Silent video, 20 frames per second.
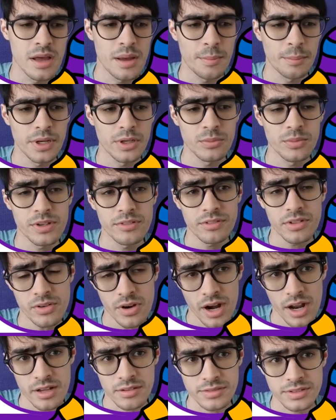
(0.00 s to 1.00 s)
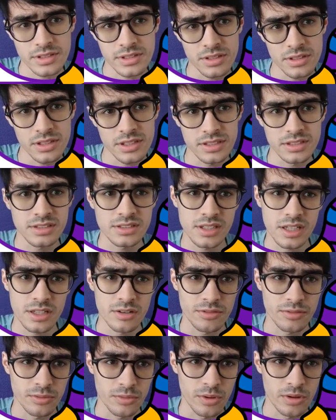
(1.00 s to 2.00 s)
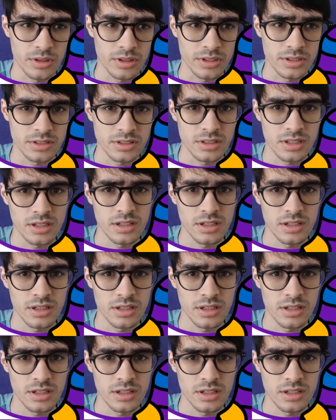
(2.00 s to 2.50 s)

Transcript: but with graphs instead of words.